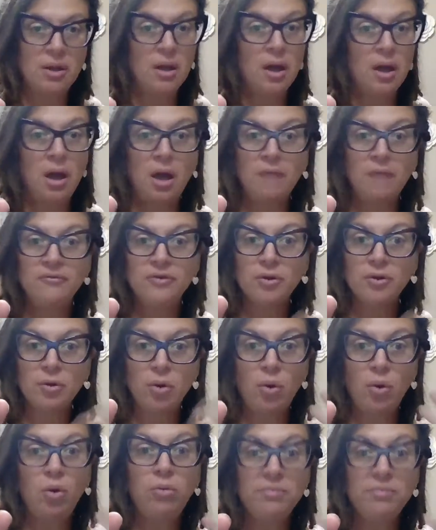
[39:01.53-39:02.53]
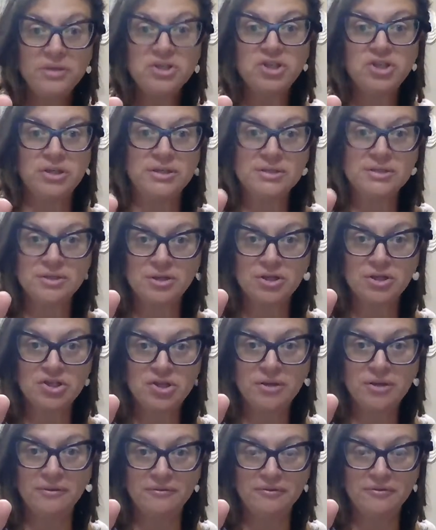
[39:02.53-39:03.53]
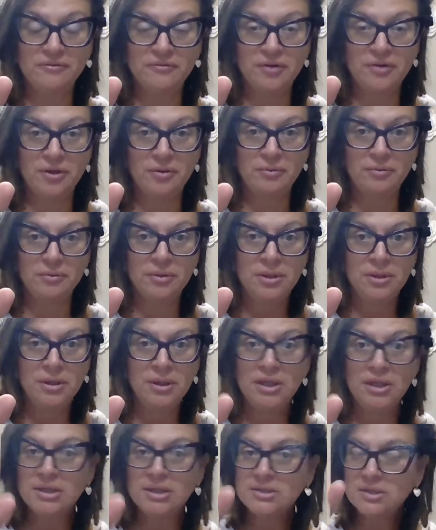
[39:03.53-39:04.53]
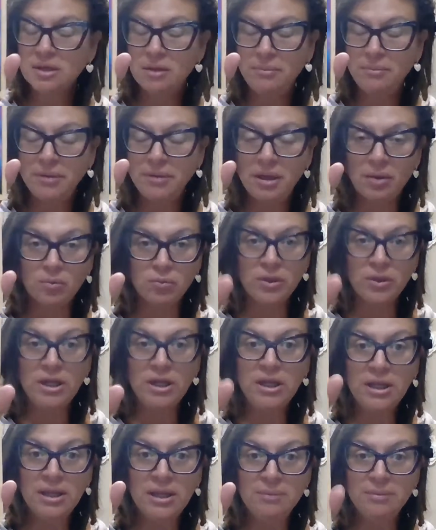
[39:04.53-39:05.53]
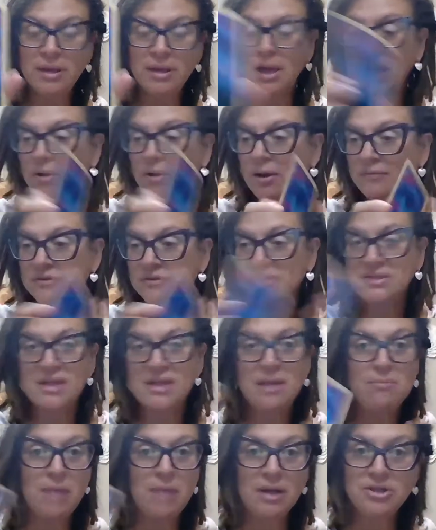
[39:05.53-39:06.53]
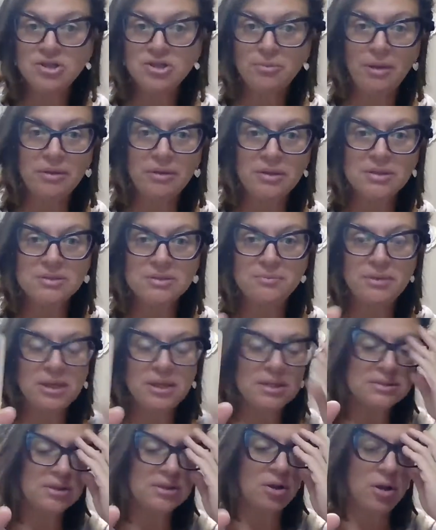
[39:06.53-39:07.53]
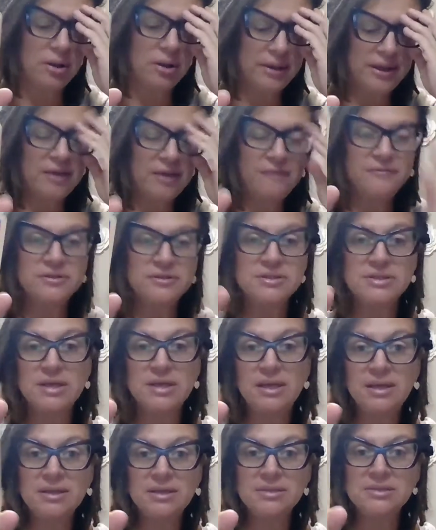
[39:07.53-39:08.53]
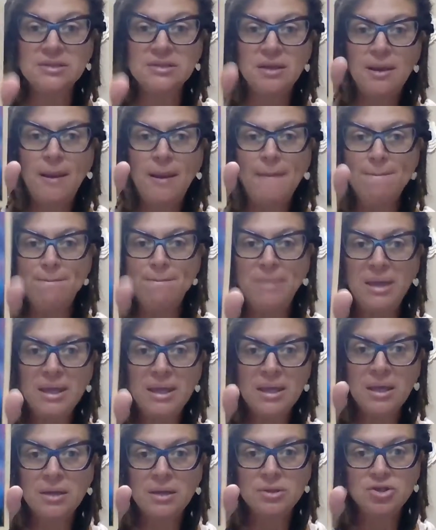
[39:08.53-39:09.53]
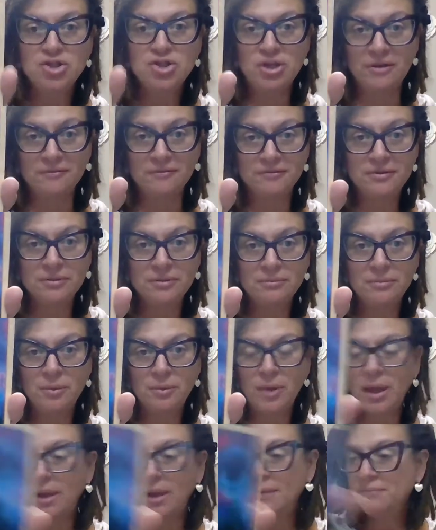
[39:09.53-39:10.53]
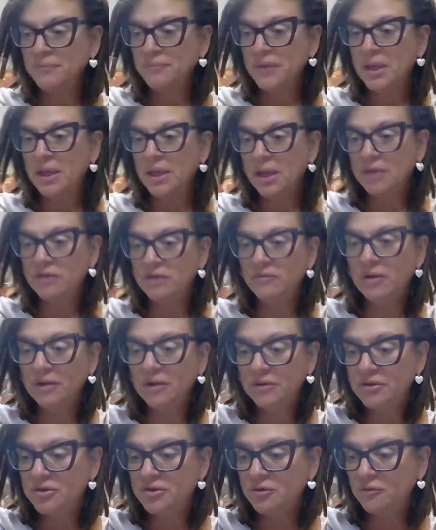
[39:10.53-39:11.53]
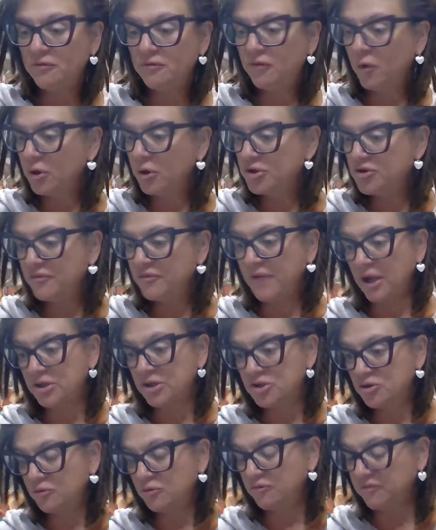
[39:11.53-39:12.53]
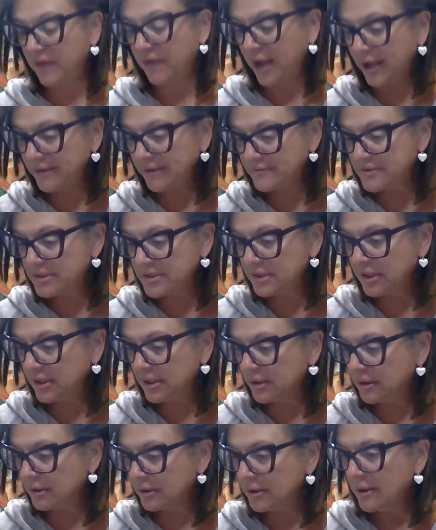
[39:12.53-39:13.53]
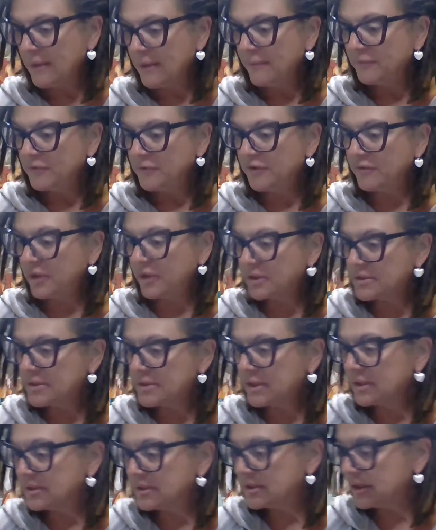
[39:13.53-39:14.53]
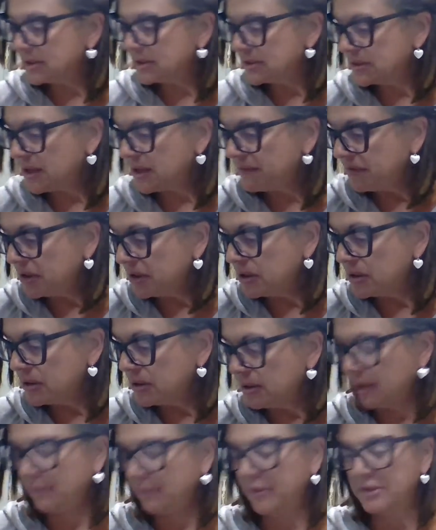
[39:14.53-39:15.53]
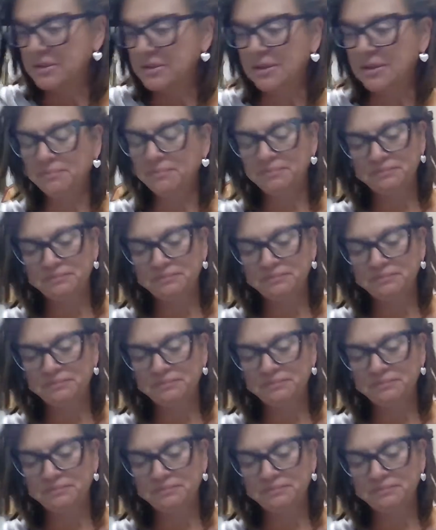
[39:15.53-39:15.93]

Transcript: of your whole mission is going to shift for you. It's going to be a really big, I don't have to say much about this because all I have to say is big shift. Okay. And you've got the 2 4s, you've got 2 5s in here. You've got a 6 and a 7. Yep. That's it.